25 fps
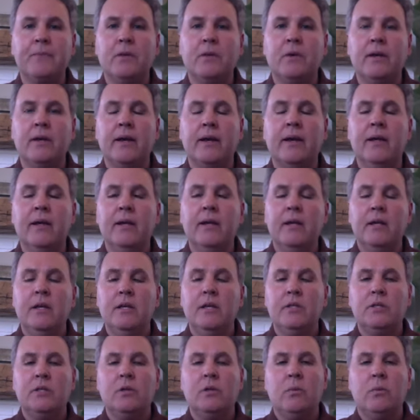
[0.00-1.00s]
Okay,
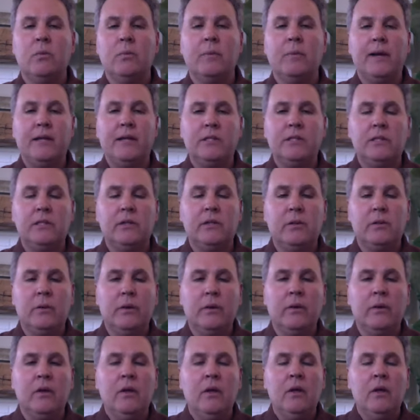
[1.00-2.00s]
so back to the
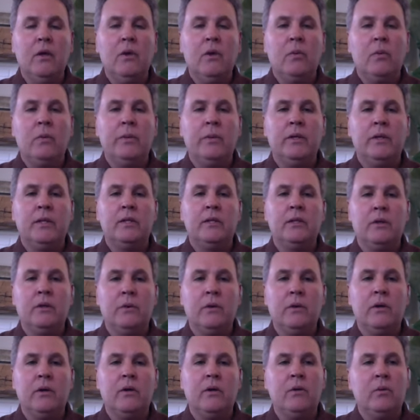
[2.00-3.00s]
oil. When we look at the
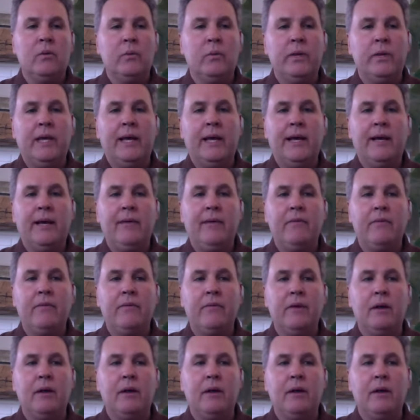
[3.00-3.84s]
oil, we have